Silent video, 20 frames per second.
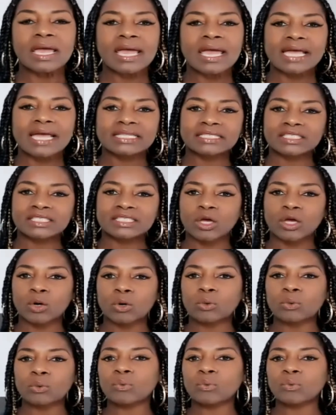And
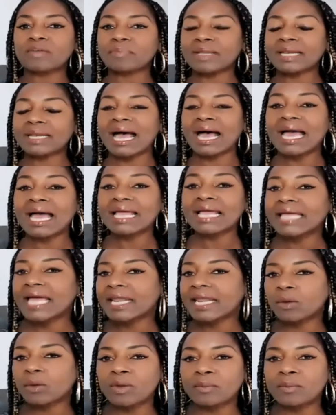so we've been
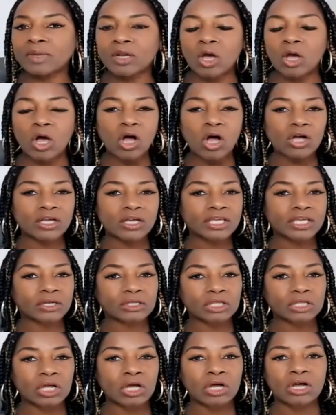highlighting women all year
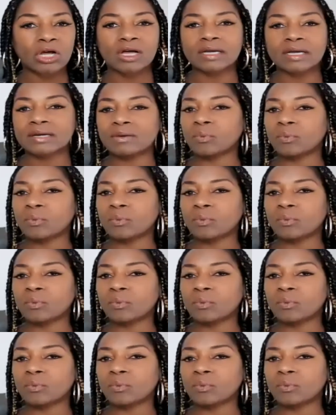long,